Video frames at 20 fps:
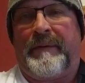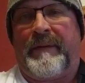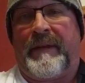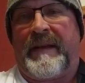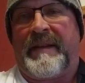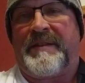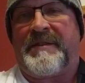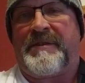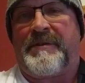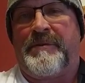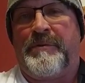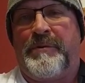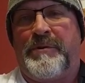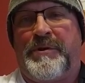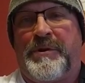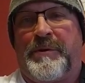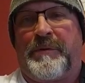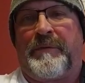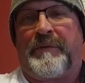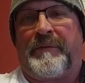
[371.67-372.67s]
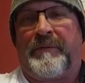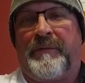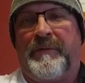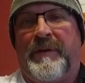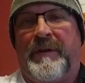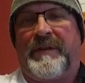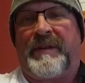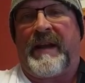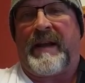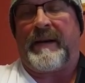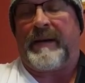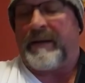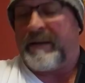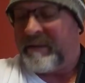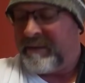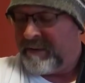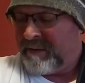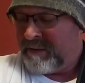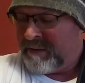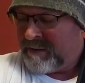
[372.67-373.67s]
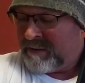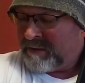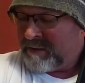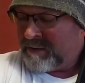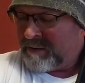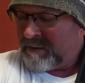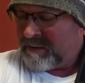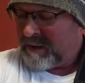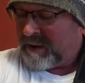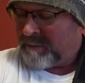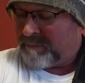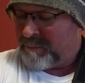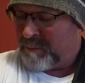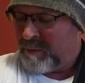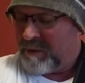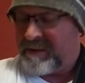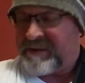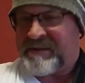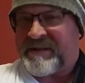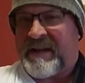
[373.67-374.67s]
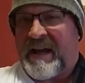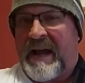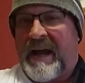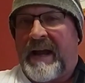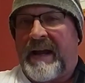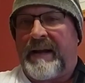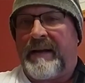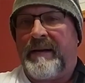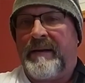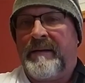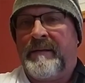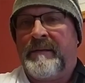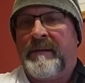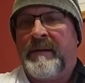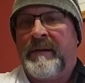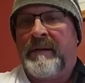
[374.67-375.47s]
They suture through the tendon up one side,